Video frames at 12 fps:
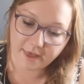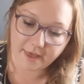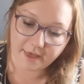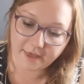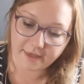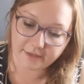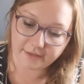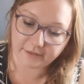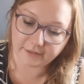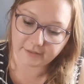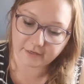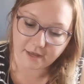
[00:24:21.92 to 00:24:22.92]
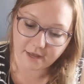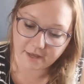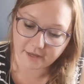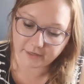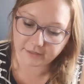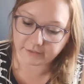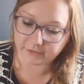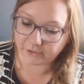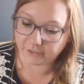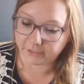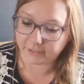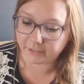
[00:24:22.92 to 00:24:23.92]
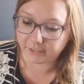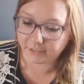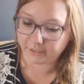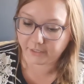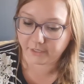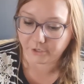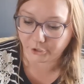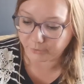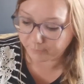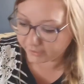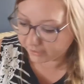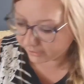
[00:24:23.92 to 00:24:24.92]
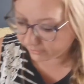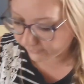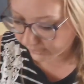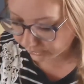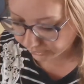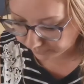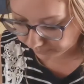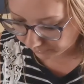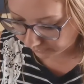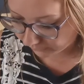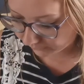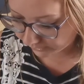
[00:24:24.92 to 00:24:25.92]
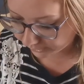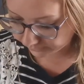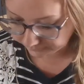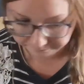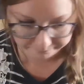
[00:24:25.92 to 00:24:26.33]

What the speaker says: and I started knitting the Urban Adventure Pullover